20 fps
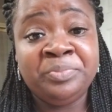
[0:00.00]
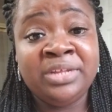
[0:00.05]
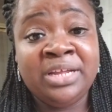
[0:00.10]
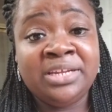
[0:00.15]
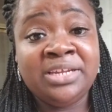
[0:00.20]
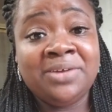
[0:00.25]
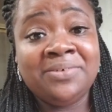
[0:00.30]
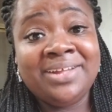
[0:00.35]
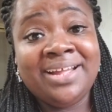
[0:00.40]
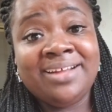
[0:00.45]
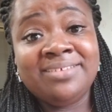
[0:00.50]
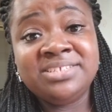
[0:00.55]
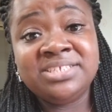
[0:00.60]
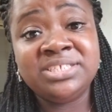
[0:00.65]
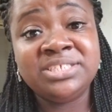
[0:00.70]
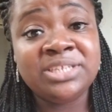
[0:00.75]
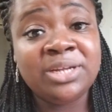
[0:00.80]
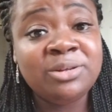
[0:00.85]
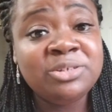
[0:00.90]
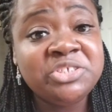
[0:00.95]
know how to
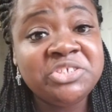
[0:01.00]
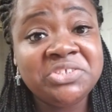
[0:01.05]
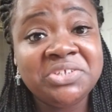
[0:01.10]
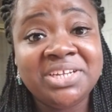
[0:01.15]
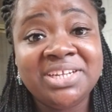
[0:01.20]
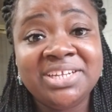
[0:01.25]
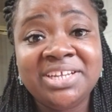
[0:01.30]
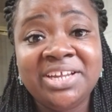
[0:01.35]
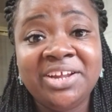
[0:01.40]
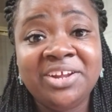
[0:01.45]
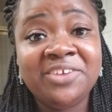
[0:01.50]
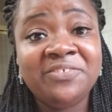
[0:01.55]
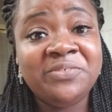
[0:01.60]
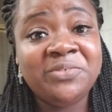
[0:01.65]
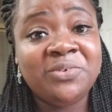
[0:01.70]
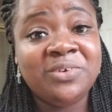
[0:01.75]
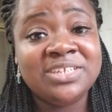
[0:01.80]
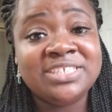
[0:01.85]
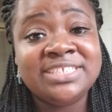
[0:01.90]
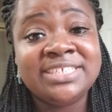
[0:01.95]
nurture and care
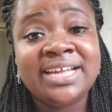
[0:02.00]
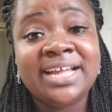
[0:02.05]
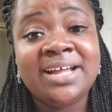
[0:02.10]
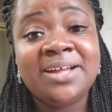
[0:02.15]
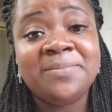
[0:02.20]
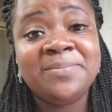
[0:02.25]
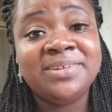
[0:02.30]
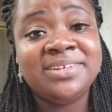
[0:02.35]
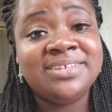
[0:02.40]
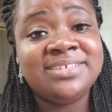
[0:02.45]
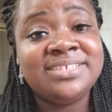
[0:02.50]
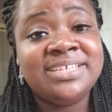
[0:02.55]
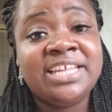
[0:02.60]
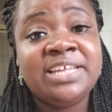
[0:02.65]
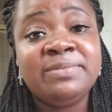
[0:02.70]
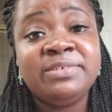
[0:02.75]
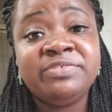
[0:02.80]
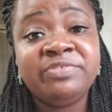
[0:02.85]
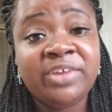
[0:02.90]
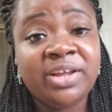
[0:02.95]
for a child, because he
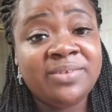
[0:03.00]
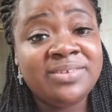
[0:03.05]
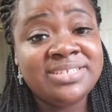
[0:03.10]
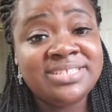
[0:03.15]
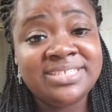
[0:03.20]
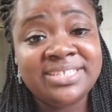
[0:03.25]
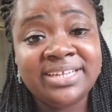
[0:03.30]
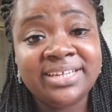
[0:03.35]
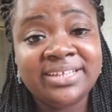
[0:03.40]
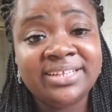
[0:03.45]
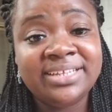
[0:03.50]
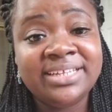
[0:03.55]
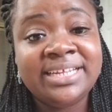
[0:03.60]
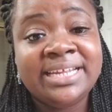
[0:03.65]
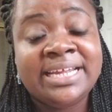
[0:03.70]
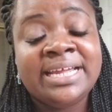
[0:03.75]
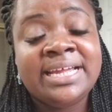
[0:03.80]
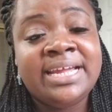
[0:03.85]
was very sickly,